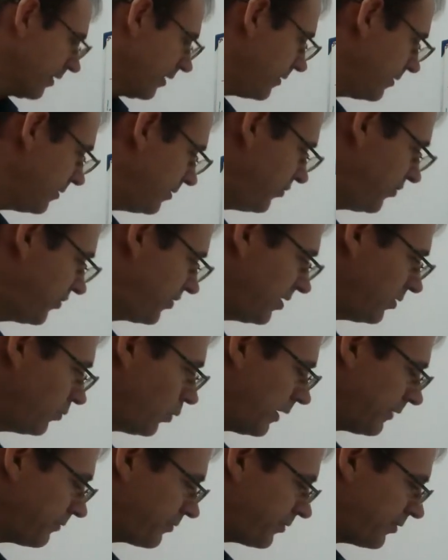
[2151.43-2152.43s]
Here you see
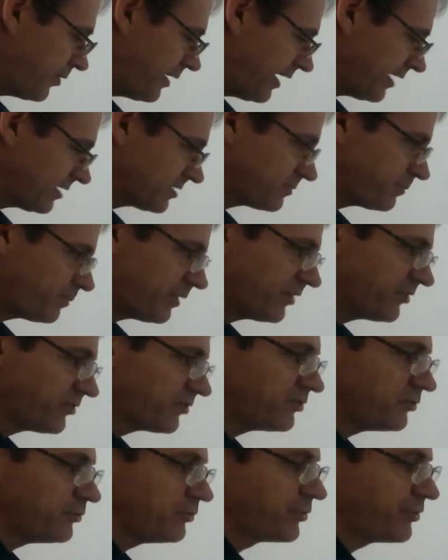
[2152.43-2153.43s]
1/3 x plus
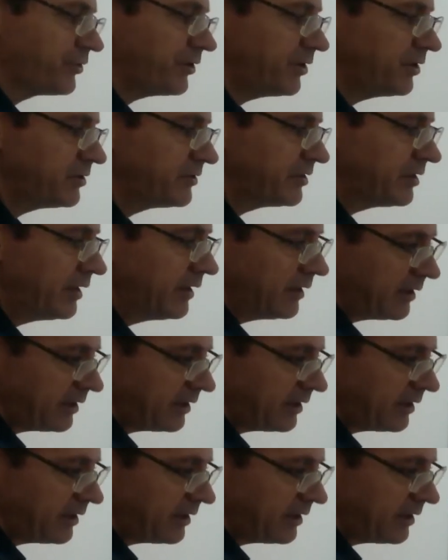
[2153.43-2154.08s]
2/3.